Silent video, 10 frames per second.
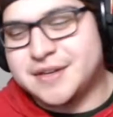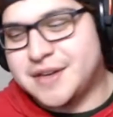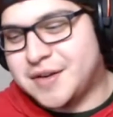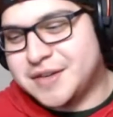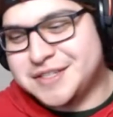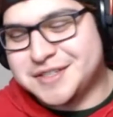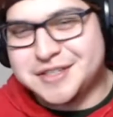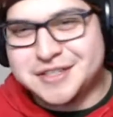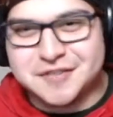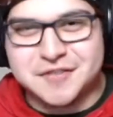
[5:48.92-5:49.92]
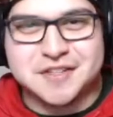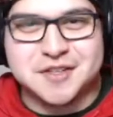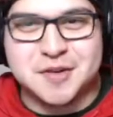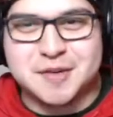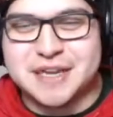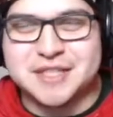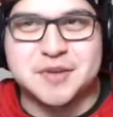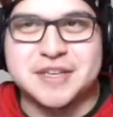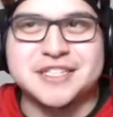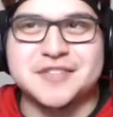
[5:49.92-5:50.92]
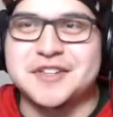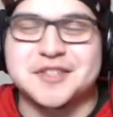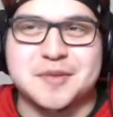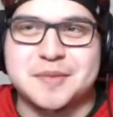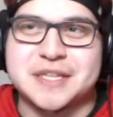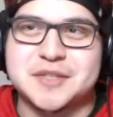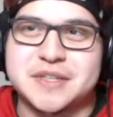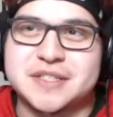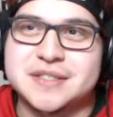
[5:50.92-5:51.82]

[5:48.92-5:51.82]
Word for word: No, he just he just no, featured one of my tweets. He just featured one of my tweets.